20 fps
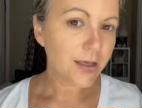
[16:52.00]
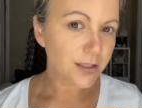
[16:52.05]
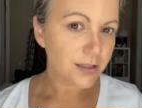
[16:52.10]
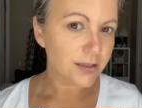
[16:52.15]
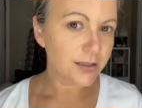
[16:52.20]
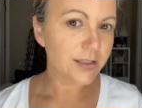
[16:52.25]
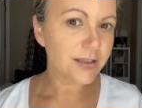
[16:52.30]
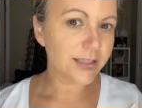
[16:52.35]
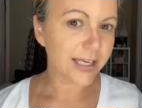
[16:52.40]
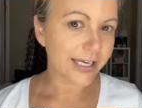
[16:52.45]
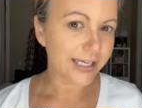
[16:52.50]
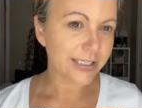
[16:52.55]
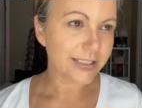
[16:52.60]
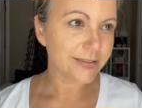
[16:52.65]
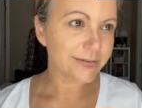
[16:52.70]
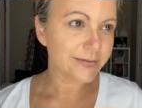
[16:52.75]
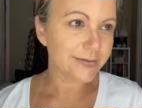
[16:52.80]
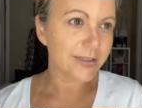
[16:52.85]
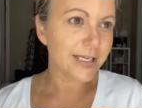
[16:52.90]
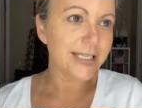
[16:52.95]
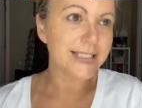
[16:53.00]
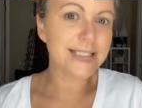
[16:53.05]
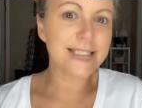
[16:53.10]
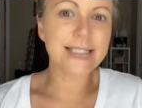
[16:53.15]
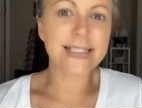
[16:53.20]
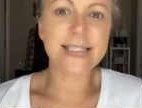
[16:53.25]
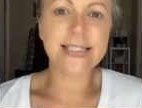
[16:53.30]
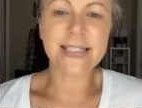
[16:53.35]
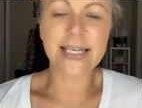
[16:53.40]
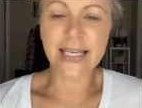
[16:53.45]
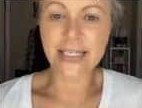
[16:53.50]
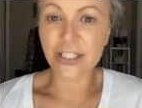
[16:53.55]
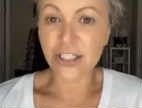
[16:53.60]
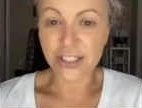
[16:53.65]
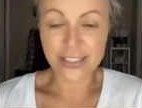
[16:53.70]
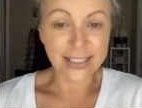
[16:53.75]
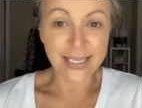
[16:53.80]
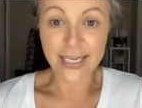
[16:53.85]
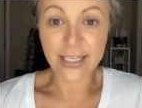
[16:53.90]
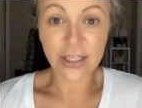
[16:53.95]
Like
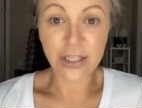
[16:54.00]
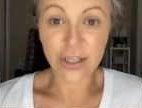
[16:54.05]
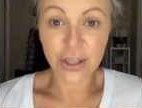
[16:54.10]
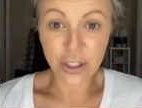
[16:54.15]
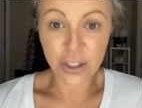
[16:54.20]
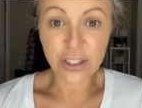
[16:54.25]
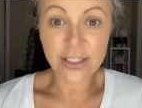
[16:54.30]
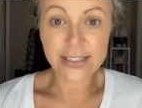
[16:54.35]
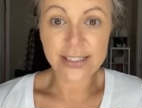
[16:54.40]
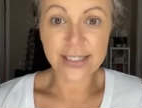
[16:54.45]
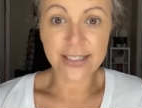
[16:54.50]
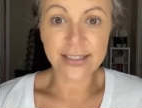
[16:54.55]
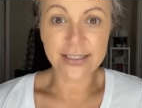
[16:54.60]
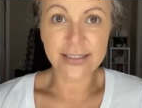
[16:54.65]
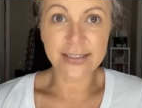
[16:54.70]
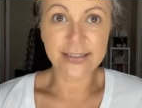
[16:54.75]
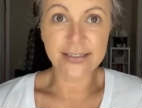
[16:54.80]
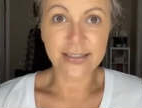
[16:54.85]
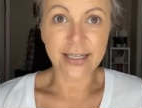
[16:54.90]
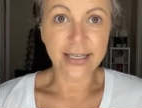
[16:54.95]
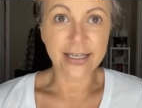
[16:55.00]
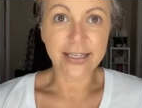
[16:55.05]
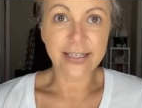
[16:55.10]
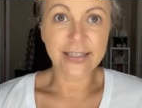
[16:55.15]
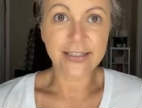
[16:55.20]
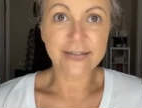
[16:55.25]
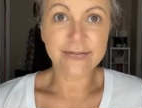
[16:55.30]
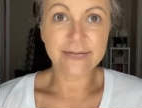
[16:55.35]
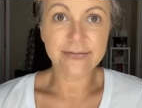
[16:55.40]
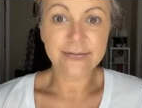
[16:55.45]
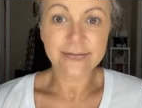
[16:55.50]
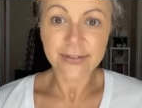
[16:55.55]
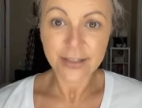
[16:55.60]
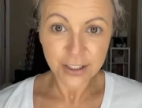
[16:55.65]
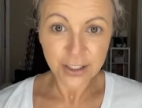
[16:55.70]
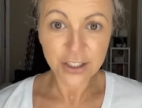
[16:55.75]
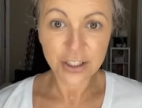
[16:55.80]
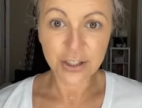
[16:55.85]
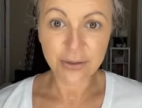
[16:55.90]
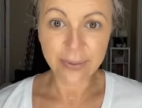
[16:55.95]
it looks like
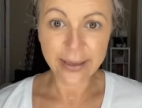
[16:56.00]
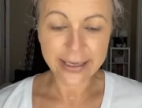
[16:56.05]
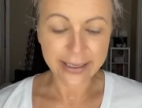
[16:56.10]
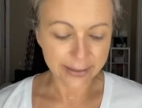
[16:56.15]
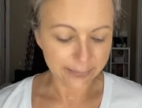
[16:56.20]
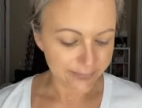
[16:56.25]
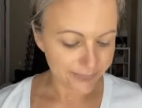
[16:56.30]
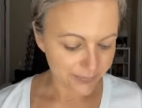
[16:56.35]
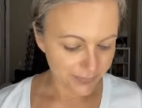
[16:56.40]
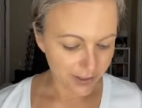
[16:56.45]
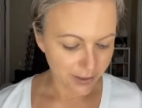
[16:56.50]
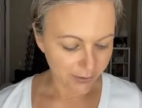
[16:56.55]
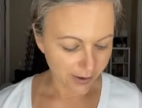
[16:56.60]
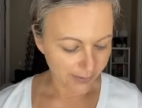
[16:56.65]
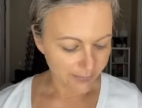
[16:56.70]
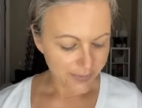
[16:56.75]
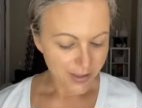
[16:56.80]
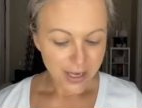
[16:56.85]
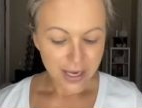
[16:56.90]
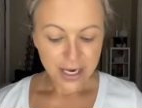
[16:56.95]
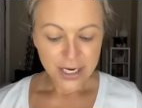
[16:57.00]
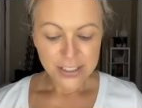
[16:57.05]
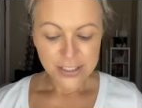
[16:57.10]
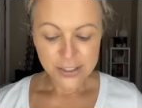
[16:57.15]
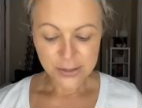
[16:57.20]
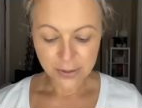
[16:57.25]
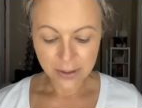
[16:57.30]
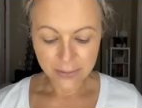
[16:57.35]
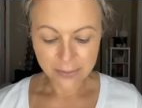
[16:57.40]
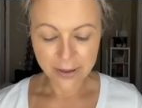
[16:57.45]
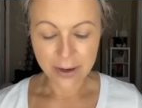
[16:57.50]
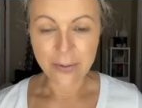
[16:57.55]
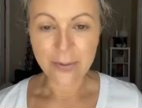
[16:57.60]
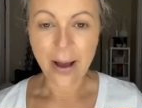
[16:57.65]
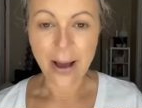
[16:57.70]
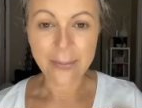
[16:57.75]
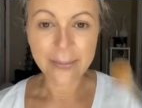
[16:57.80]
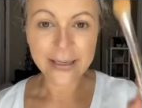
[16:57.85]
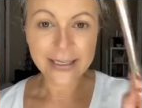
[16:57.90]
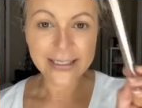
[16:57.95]
your makeup. Okay, so here we go.
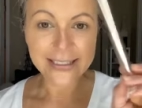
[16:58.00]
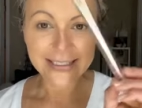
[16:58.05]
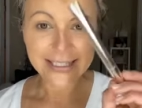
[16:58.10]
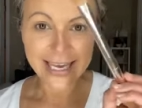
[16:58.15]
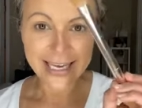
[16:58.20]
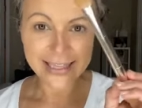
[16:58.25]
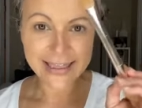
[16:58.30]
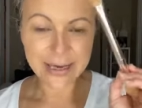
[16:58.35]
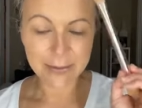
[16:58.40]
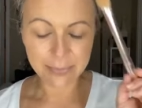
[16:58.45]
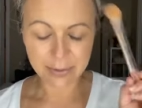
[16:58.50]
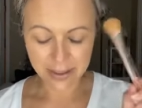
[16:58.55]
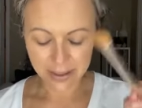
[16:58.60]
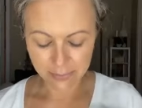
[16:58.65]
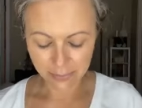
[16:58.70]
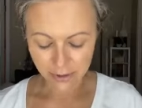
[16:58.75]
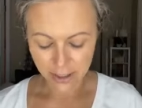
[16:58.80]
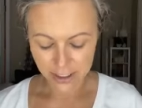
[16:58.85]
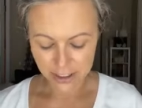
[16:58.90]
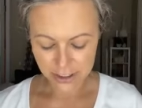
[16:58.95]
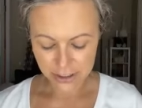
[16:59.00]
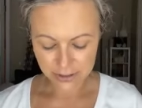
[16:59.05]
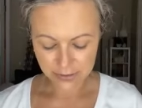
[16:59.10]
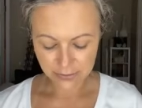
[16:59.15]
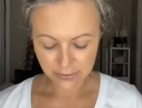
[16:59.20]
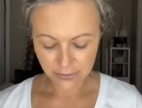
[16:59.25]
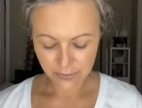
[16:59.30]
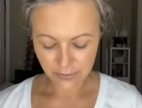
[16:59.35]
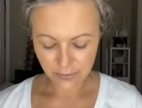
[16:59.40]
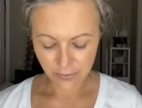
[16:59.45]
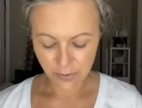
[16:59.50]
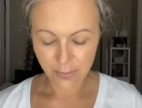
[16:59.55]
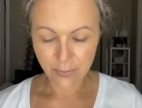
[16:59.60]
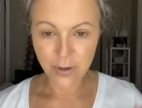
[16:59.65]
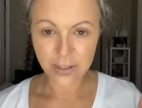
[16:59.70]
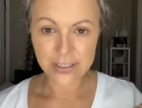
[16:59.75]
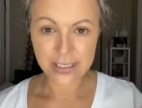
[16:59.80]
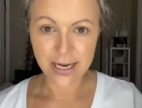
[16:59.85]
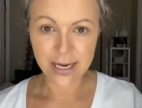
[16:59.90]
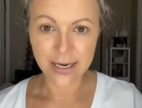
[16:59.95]
I'm going to take that blend brush one
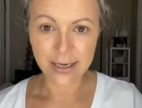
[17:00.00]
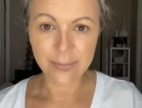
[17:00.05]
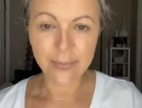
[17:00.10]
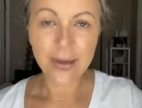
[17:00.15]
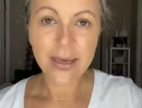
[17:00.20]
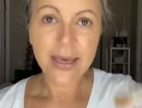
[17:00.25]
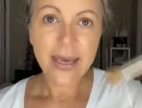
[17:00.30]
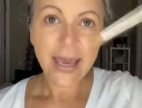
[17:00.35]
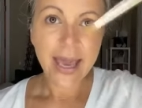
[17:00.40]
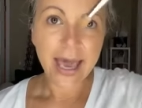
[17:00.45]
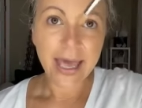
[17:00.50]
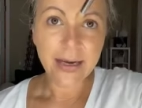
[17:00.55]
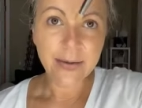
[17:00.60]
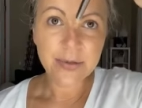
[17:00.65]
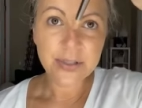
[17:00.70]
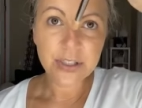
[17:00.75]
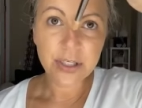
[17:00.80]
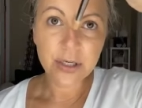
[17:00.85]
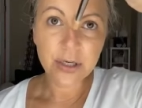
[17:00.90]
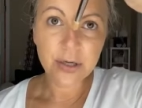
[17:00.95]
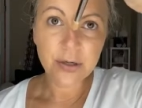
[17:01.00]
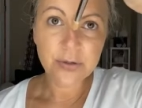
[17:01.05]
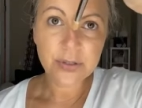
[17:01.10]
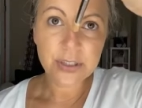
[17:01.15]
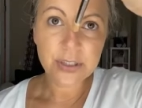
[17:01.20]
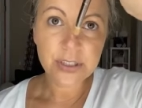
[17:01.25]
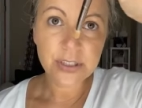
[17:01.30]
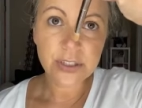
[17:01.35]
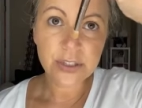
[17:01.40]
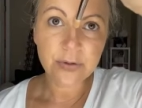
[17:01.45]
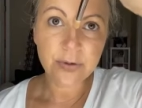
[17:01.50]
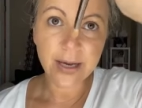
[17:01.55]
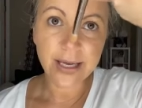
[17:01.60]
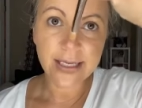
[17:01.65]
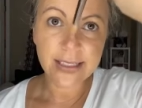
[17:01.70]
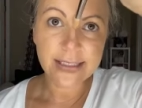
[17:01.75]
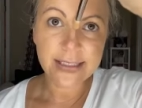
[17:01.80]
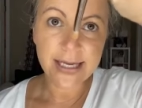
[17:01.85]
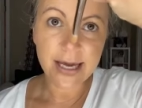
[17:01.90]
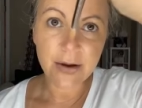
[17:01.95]
more time and I'm just going to go
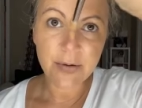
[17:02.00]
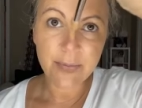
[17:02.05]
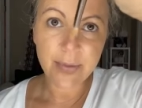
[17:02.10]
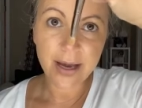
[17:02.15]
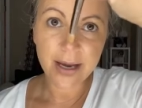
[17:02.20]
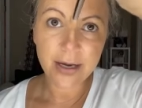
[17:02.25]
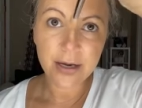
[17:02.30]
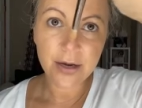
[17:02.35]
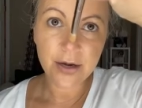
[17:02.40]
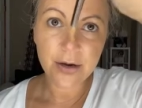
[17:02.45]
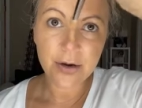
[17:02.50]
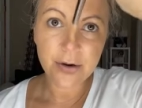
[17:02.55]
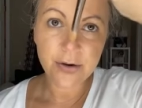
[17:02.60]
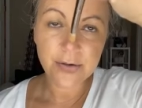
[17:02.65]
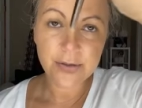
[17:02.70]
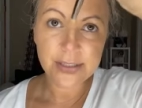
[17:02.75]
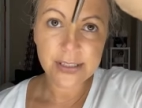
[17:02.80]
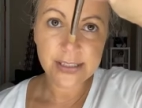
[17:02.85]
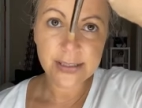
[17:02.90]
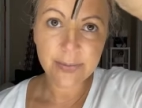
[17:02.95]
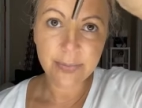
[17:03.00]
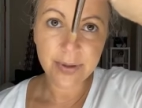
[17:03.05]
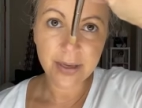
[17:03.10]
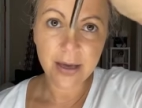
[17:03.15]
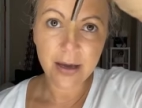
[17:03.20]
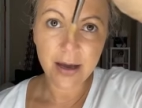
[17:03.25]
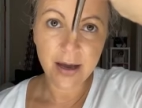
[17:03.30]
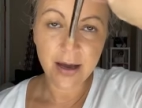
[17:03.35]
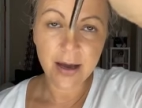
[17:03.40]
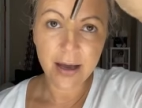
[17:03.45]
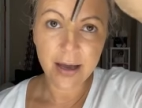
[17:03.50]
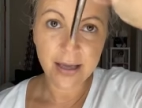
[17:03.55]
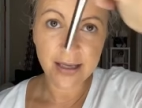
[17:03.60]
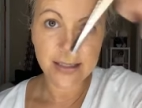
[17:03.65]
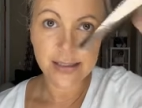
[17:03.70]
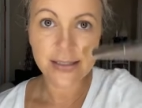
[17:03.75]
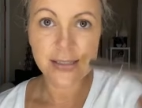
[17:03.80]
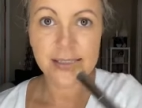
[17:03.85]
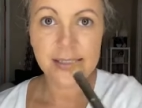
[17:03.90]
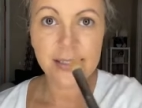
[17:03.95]
straight down my nose because